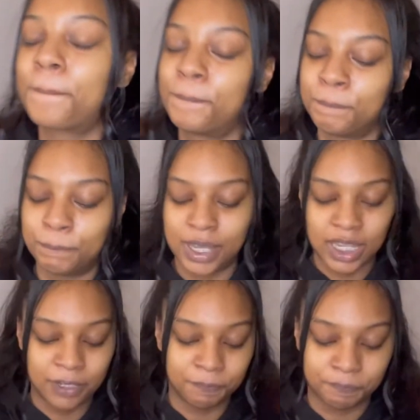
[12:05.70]

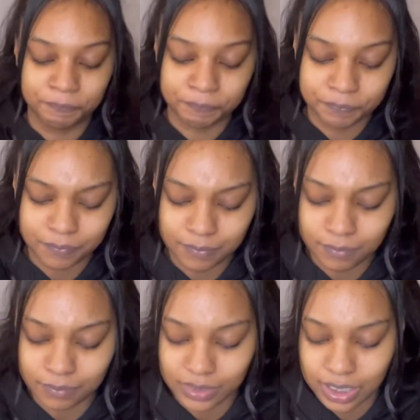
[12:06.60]
But
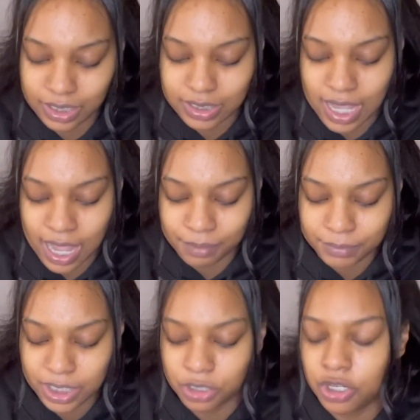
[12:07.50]
yeah,
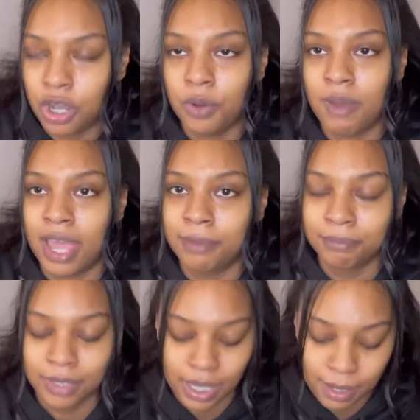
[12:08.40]
it'll go away.
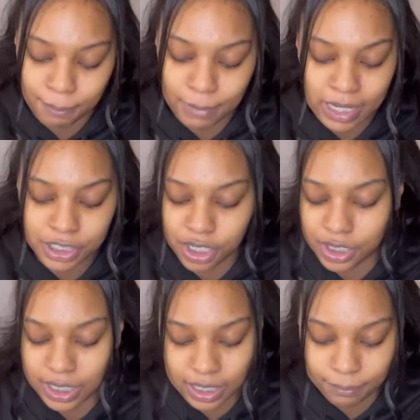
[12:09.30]
Mine
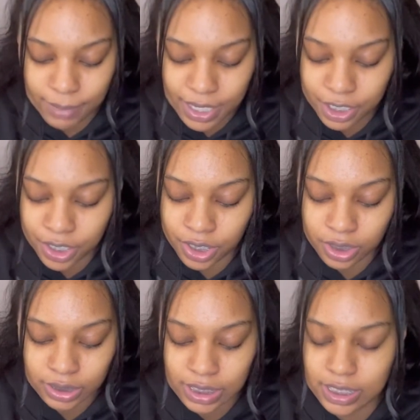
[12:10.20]
started getting better.
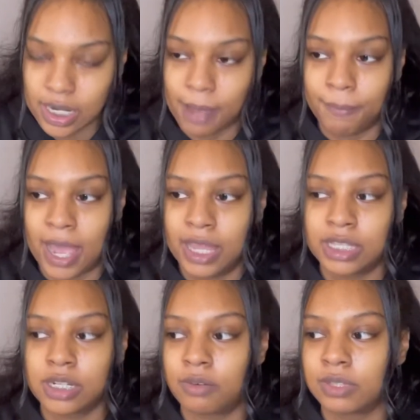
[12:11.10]
It's not bad.
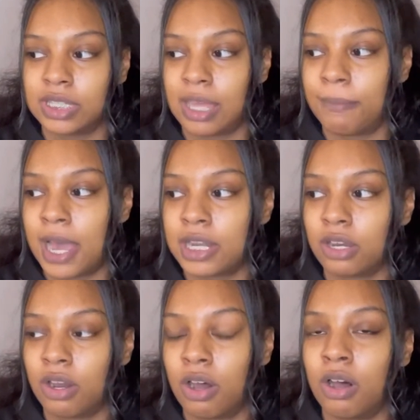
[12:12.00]
It's not really that bad
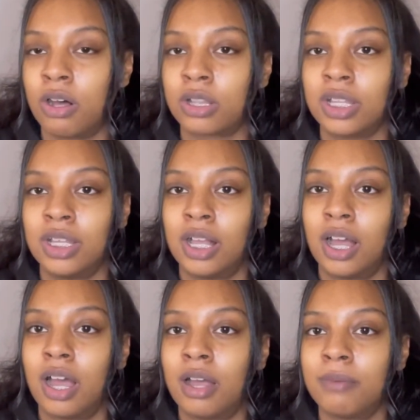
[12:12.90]
at all.
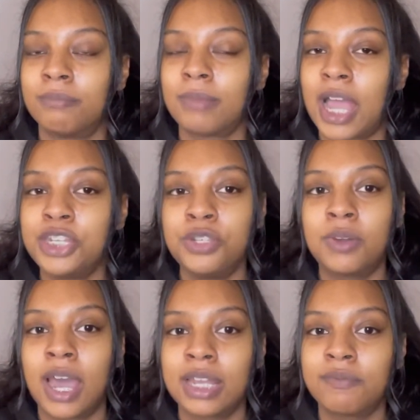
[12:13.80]
I do
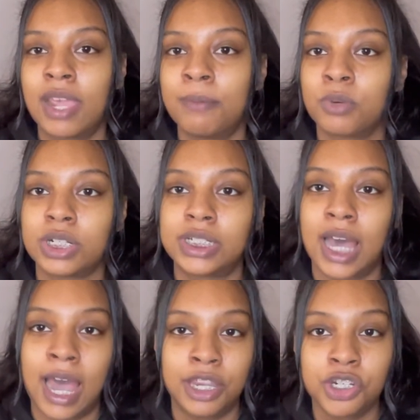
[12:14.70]
kind of get more
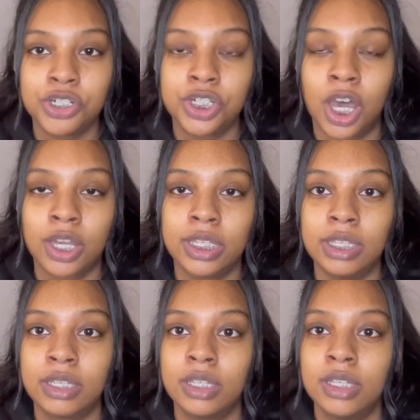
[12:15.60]
tired
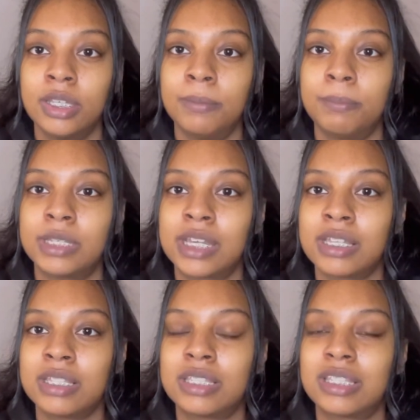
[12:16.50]
talking,
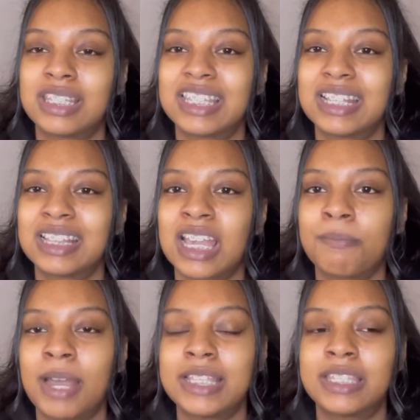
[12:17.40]
because like
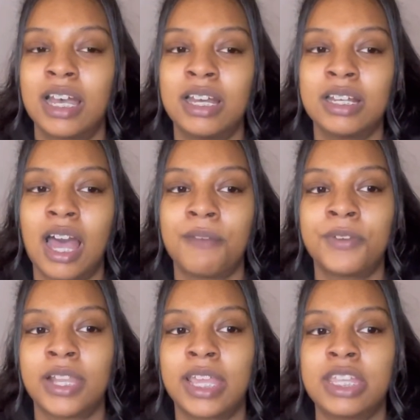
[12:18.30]
my tongue, I
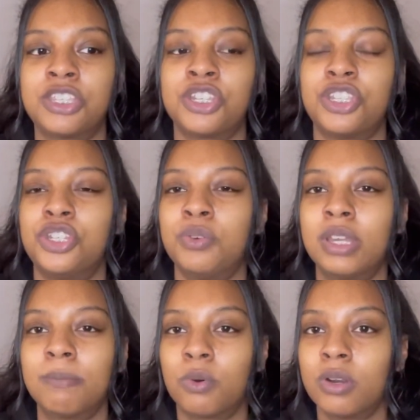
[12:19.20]
feel like, is just
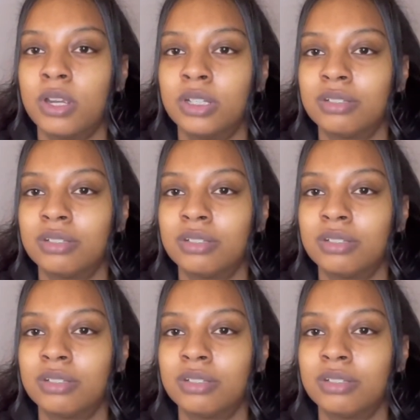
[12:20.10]
doing more